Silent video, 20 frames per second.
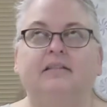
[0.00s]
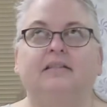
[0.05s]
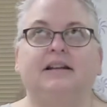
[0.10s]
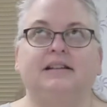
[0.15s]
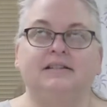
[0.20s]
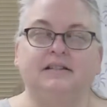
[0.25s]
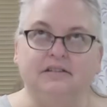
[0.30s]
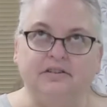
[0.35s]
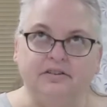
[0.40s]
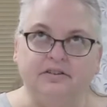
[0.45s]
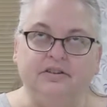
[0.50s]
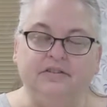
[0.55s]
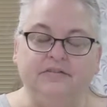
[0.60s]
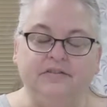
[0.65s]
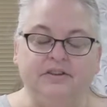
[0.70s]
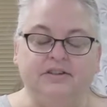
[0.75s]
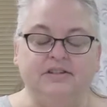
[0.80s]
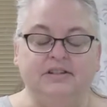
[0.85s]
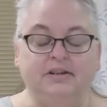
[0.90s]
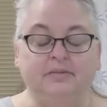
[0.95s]
That's a little
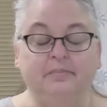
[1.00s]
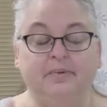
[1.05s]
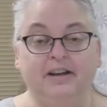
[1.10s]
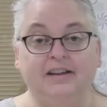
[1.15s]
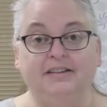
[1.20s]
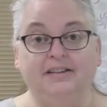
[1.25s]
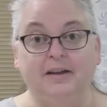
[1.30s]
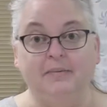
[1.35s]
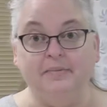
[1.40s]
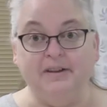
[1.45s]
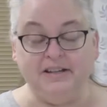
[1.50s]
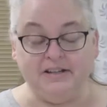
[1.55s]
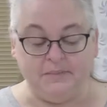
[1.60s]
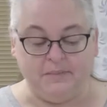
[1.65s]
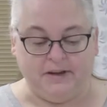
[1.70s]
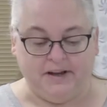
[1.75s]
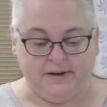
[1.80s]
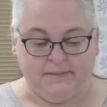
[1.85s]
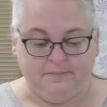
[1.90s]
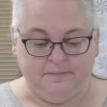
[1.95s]
confusing, but let me
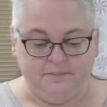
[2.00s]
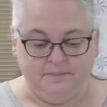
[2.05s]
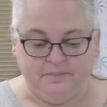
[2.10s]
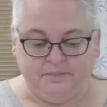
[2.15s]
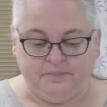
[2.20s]
explain.